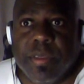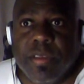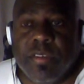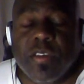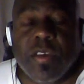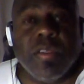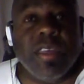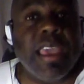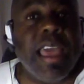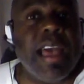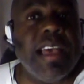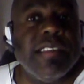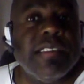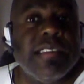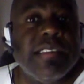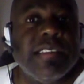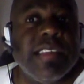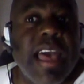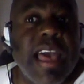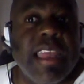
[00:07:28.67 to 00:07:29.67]
So the guys
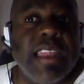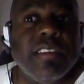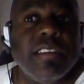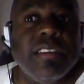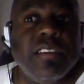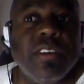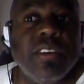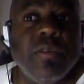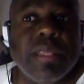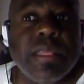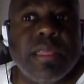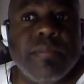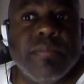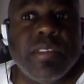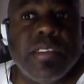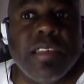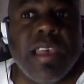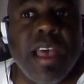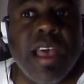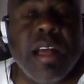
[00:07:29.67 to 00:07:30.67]
decided to do it
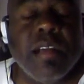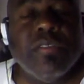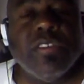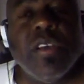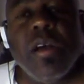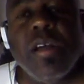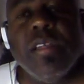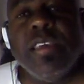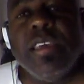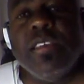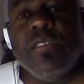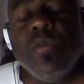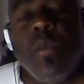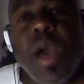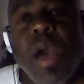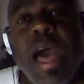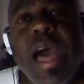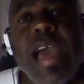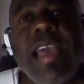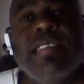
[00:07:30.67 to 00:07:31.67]
themselves. All these
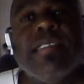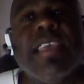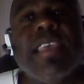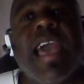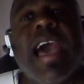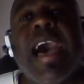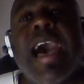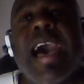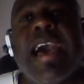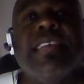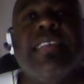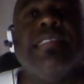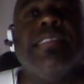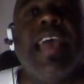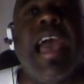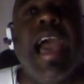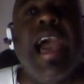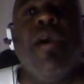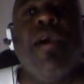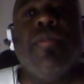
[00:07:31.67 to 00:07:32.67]
wise guys
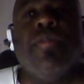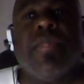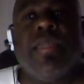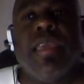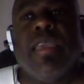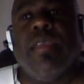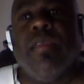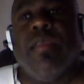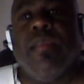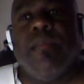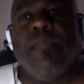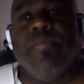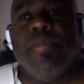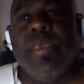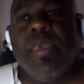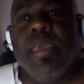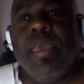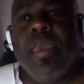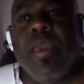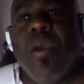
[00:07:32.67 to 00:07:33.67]
out there,
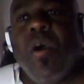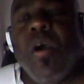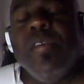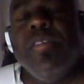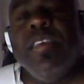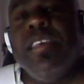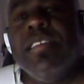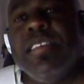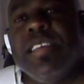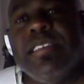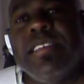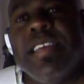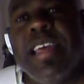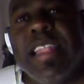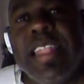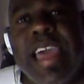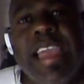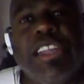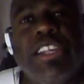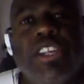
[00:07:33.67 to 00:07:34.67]
all these
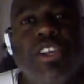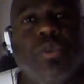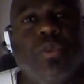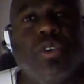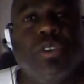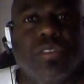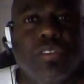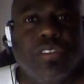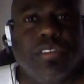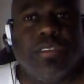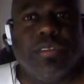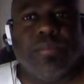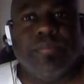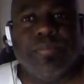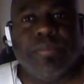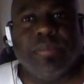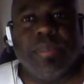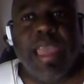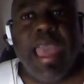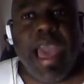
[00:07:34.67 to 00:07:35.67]
intellectuals
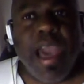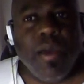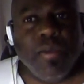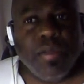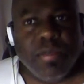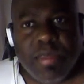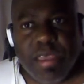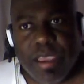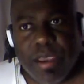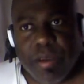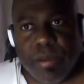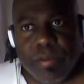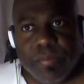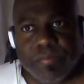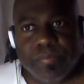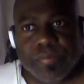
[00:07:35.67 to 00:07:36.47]
out there,